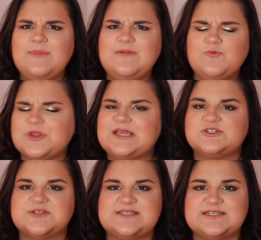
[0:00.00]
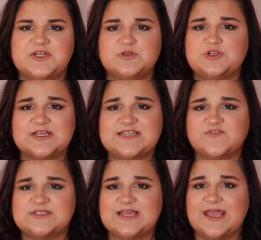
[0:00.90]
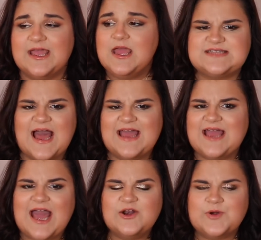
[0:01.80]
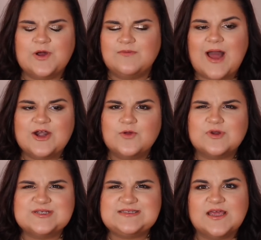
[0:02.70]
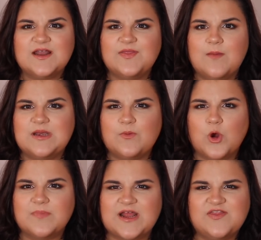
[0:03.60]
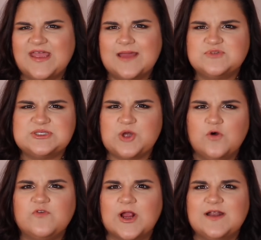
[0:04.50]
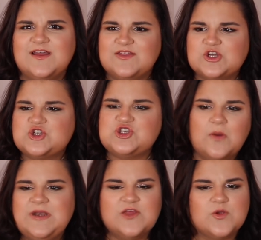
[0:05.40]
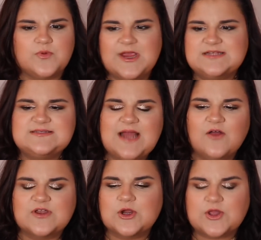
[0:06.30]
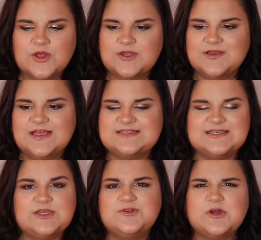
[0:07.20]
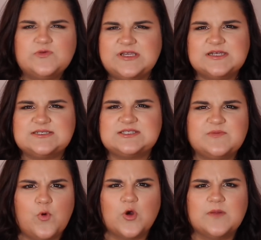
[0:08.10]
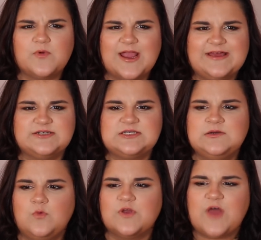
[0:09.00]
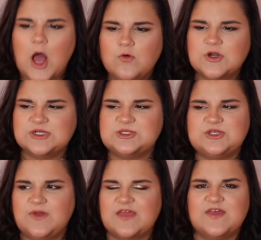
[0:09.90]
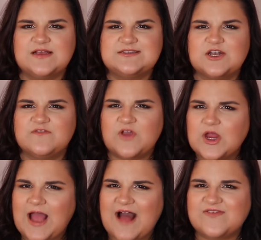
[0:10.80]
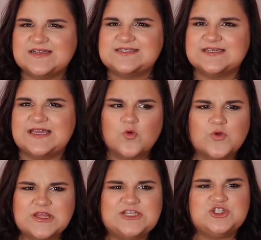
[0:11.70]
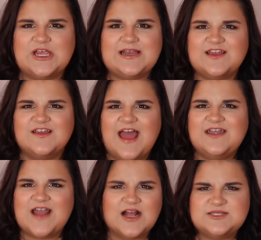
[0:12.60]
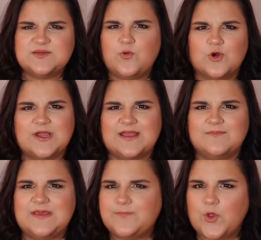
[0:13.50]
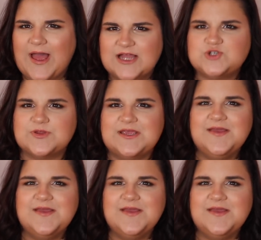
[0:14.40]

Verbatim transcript: gonna be really interested to hear what you guys have to say because I, I don't know. I don't know where to stand on them anymore, but I think I'm just over it. There's so many other brands now that are good. It's like you don't need to support a brand where the owner is doing things that are very obviously really shady and not supporting people actually.